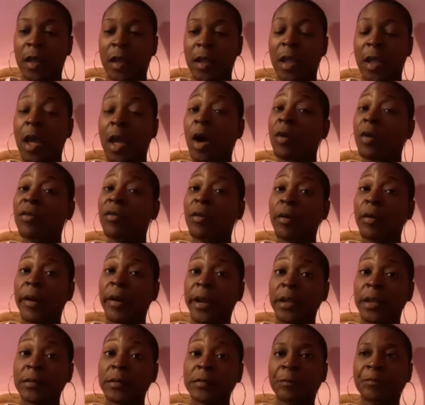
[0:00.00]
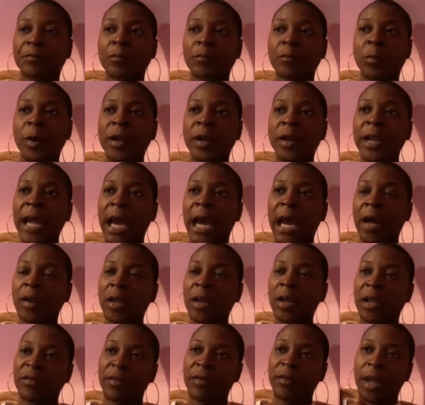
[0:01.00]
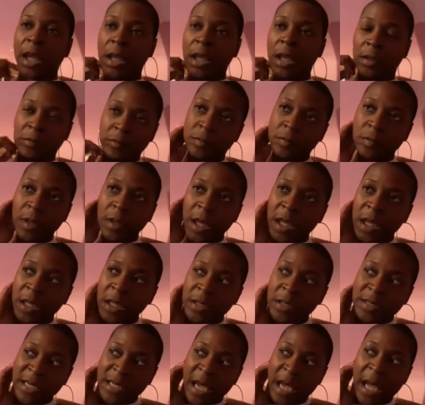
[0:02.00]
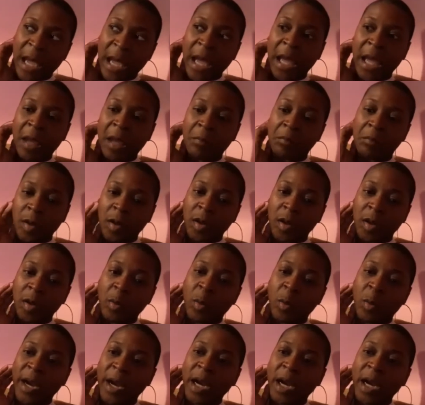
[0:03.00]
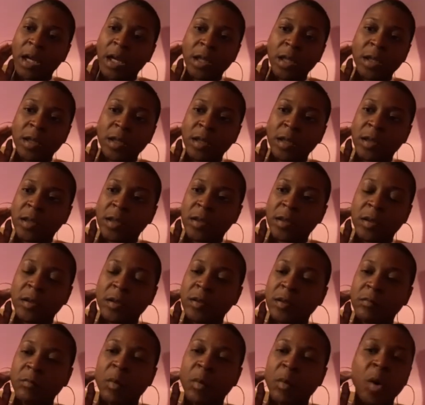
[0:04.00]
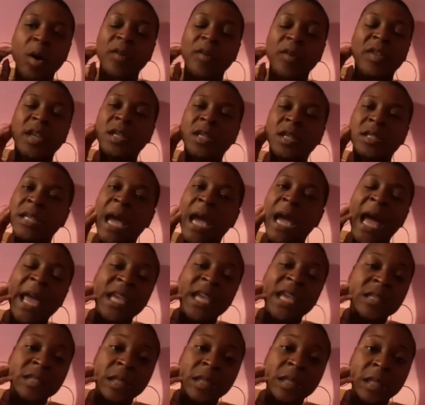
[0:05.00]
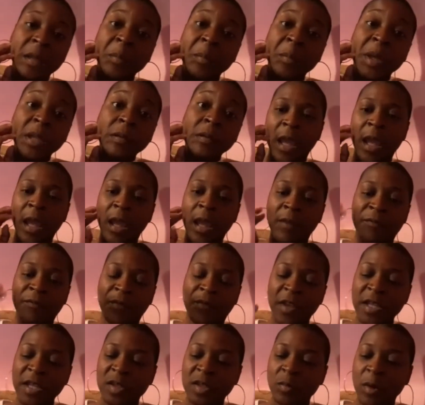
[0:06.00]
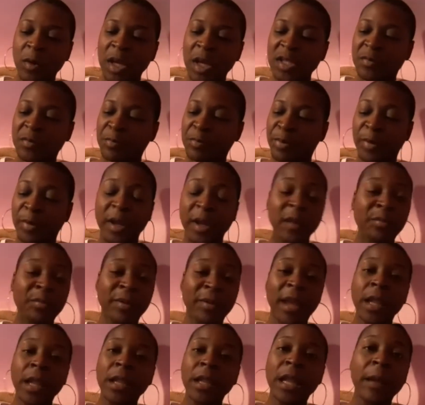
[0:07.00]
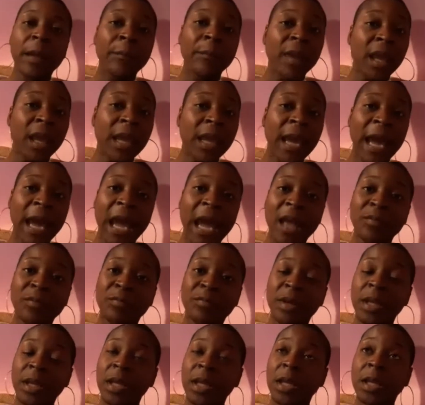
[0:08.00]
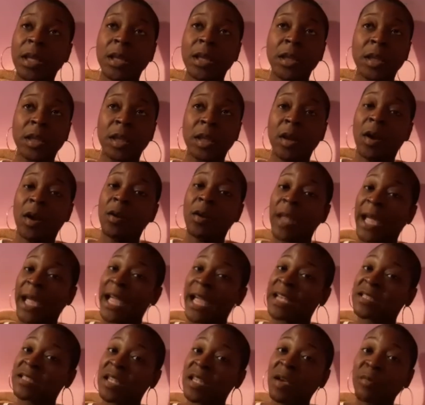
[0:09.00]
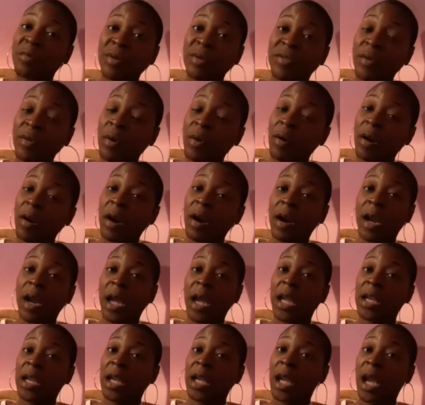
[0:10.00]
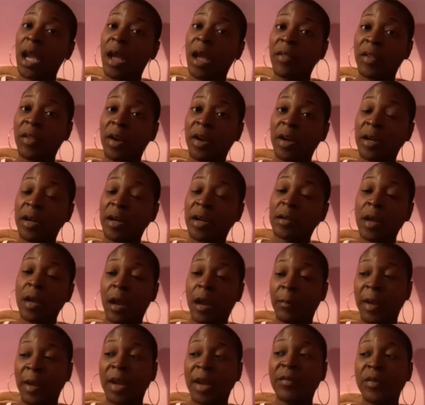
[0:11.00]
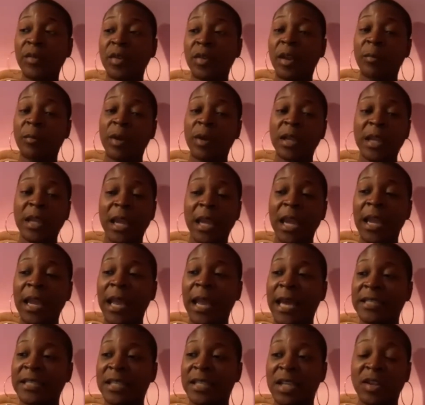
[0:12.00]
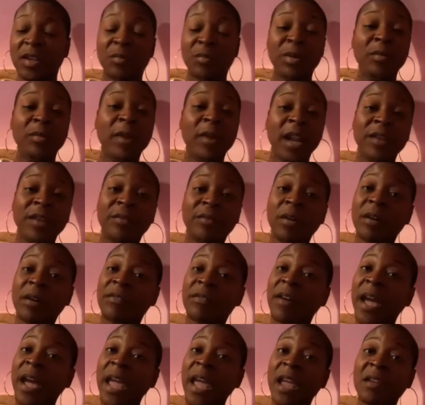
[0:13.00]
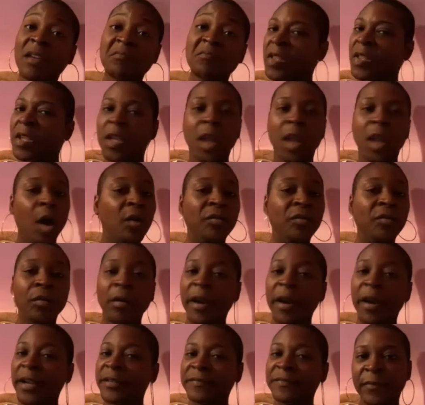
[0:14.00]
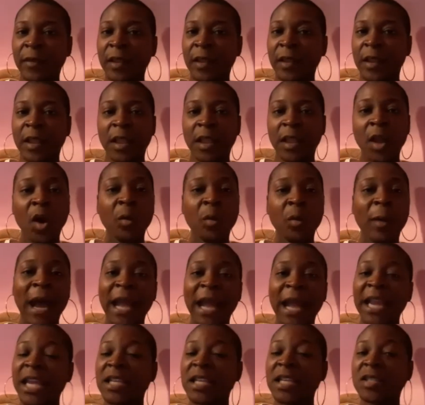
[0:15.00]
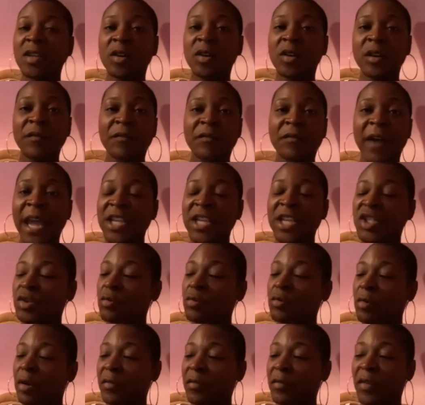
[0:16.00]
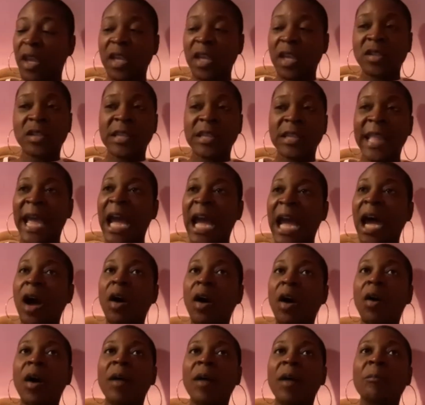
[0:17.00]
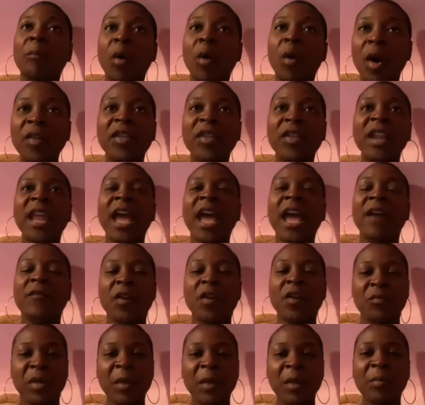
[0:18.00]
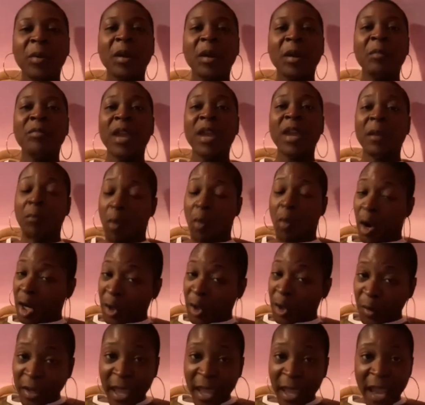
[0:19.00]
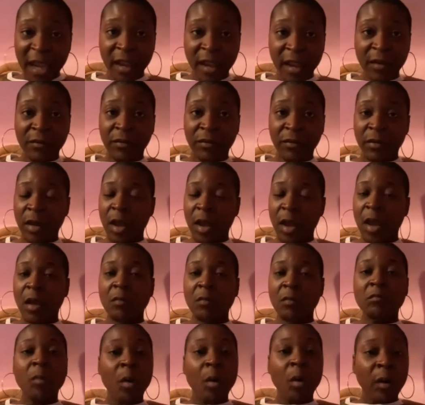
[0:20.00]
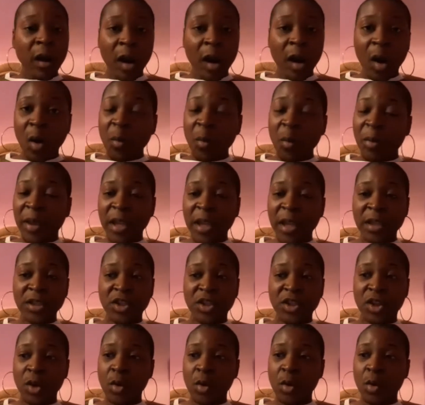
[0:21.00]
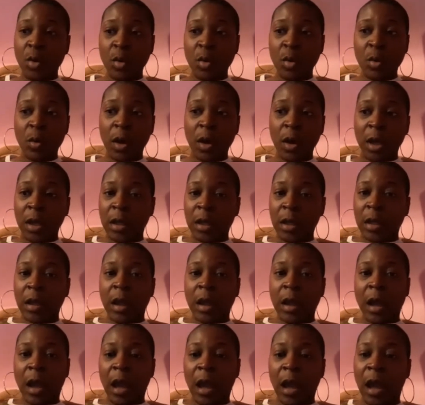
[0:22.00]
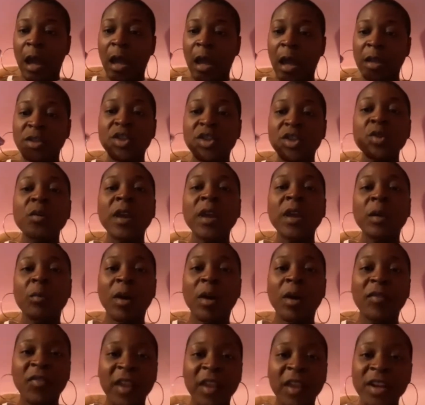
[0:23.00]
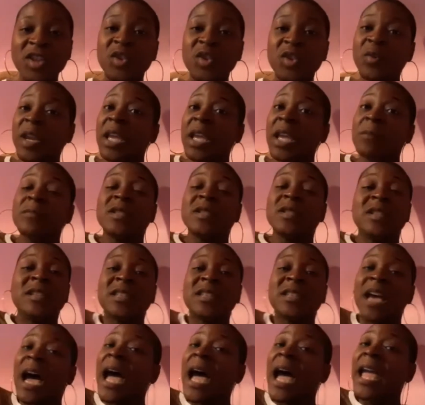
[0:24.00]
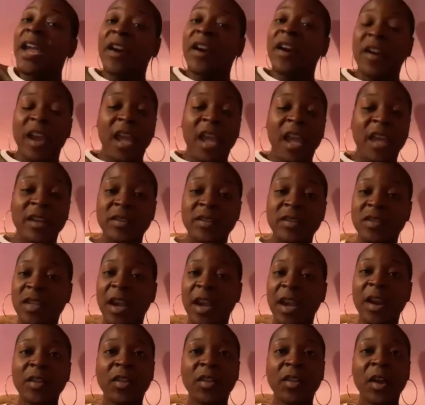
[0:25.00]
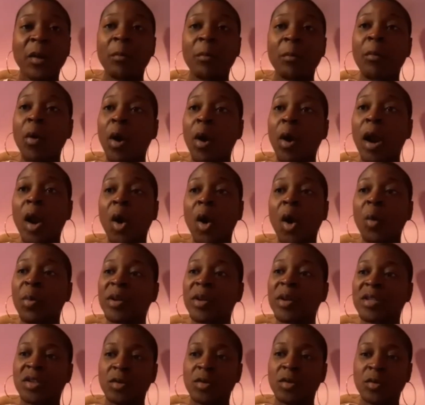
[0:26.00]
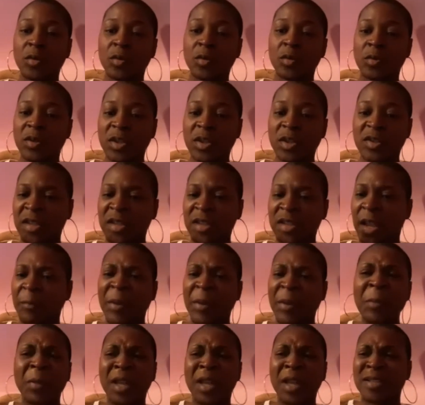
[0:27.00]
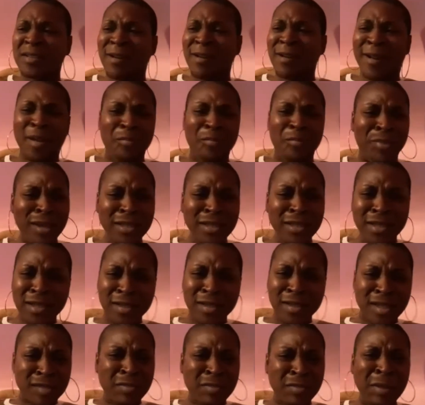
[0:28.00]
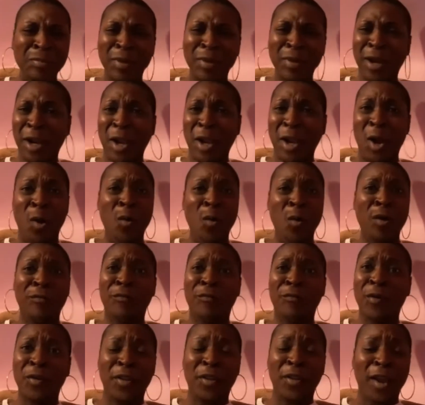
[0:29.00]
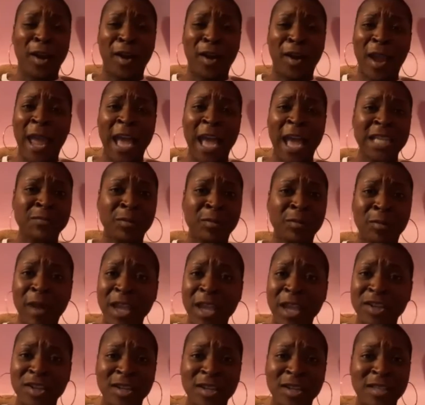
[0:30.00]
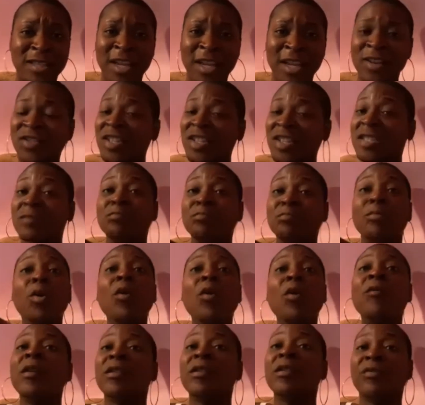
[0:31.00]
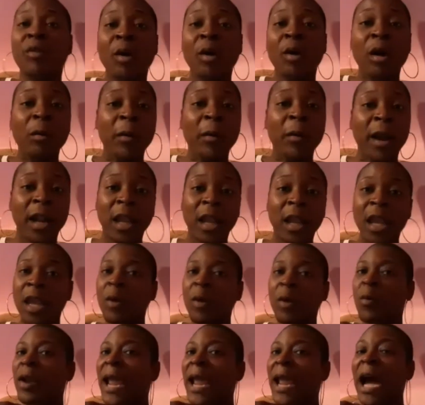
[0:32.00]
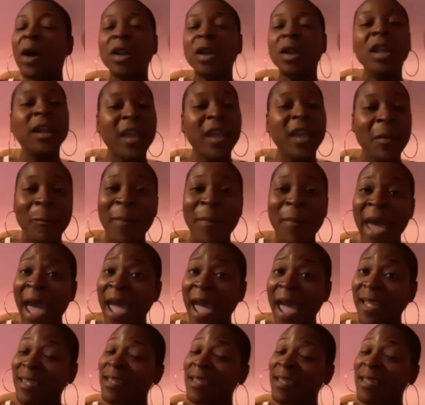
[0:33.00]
go for it. We're now living in a time where more than the sky is the limit. If this was pre-pandemic, I'd be, like I said before in the other interview that we did, I said to be ready for a fight. Go for it. Nobody is going to fight you on this. Now, more than ever, people are being more creative, more open to doing what their dreams desire is. They're more open to people are starting businesses. People are going for their aspirations. They're just moving forward without looking back.